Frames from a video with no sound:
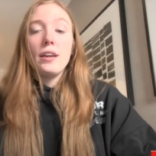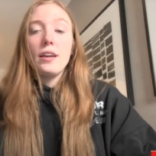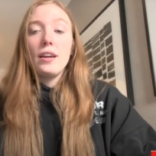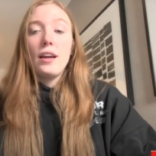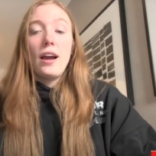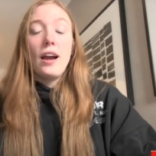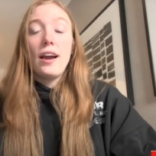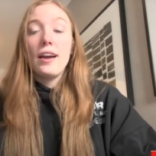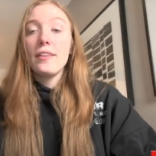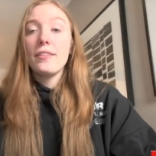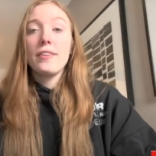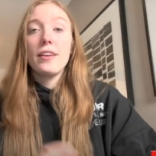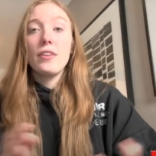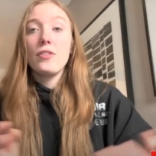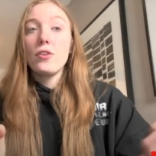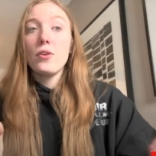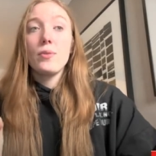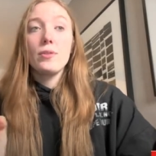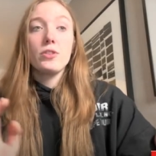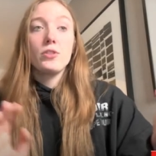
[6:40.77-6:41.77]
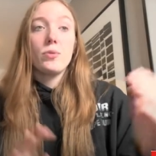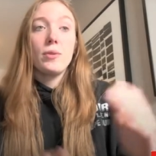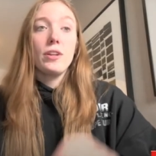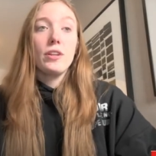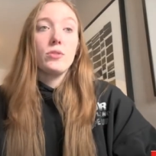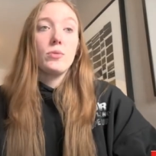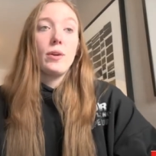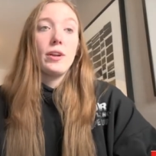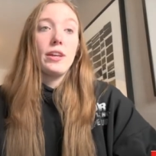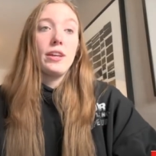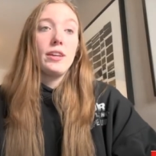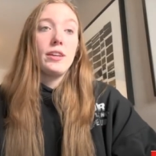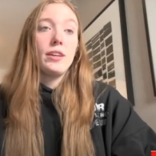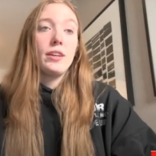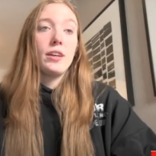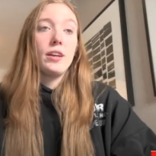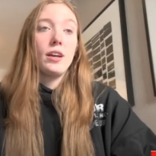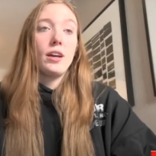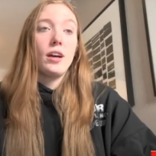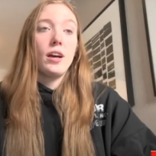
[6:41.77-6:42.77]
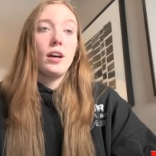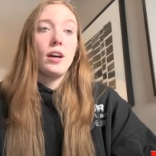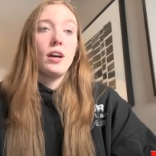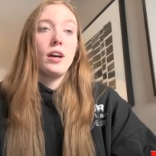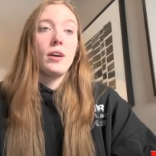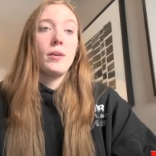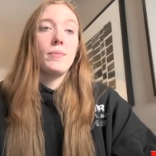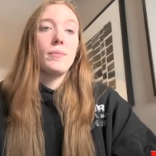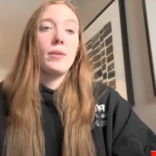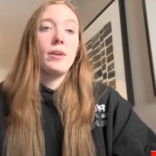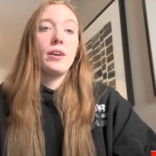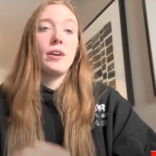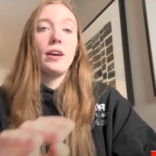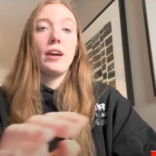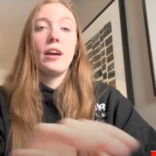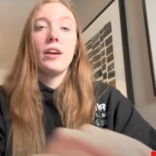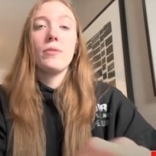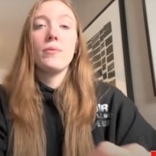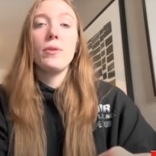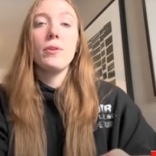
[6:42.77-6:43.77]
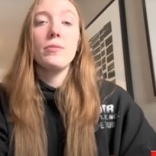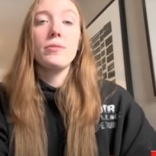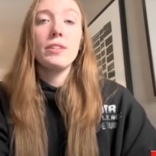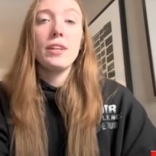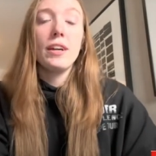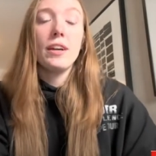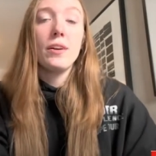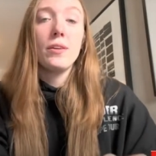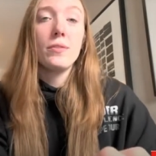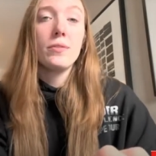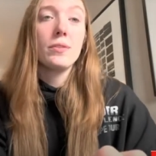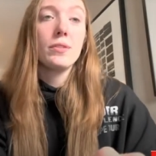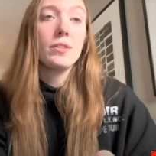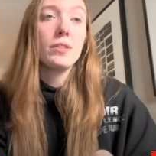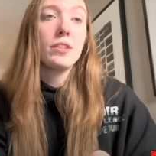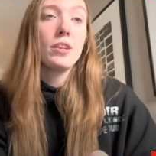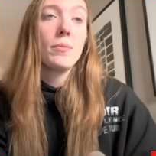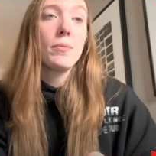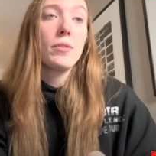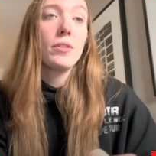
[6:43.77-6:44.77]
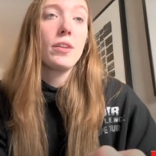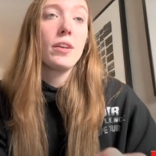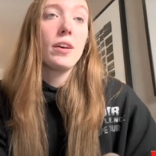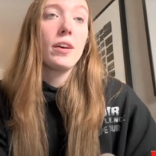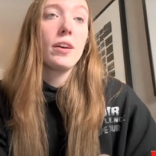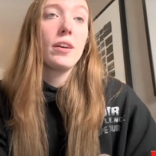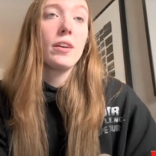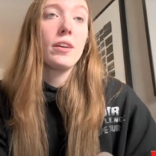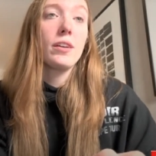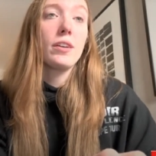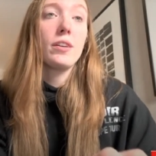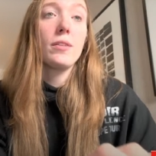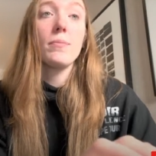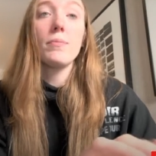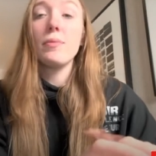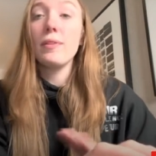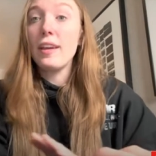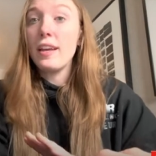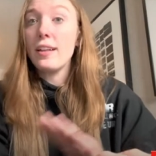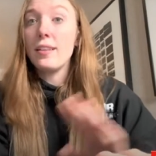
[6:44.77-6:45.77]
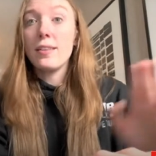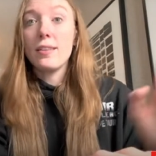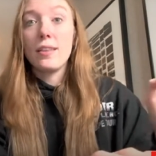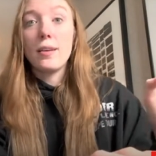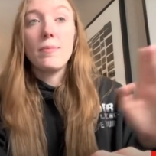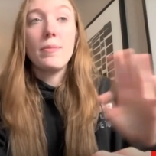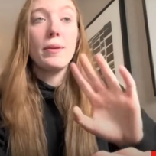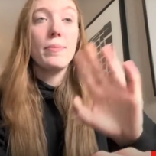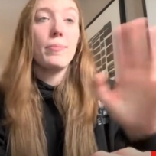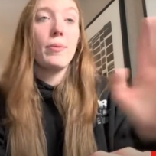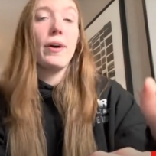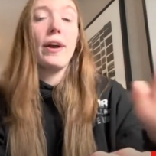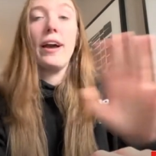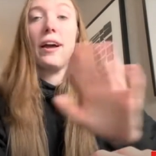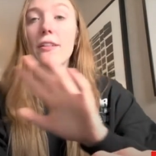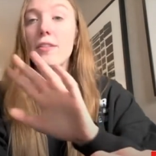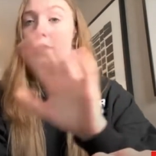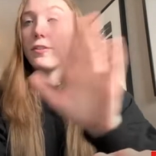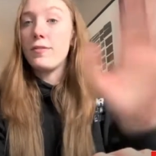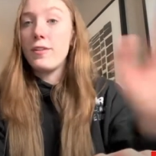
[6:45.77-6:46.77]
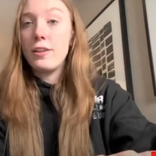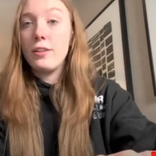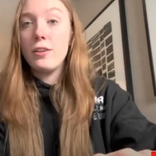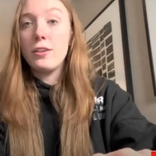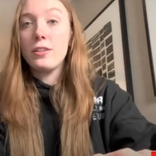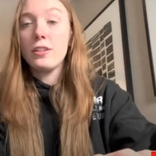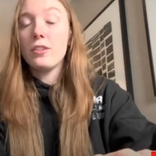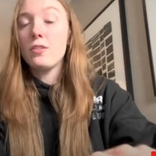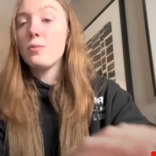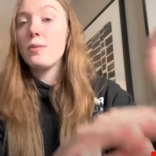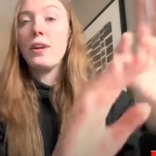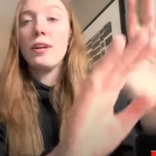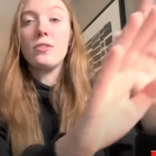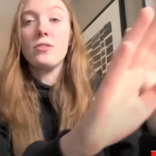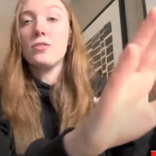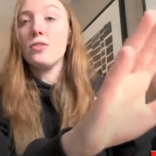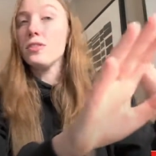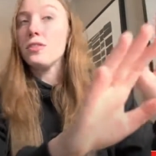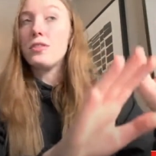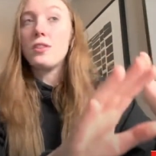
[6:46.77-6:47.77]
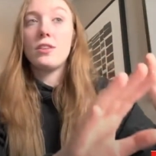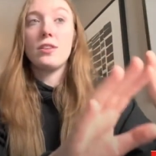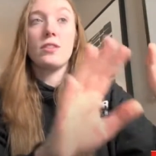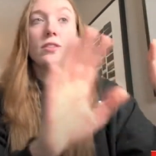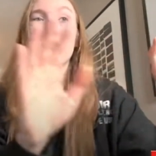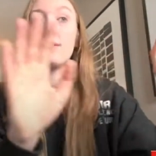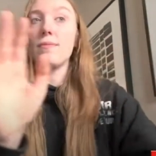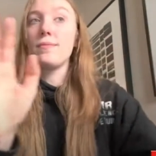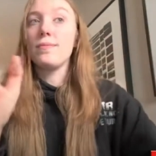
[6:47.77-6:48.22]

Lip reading: Hindsight's always 2020. I wrote down some of the complaints that people had. So if I look this way, it's just because.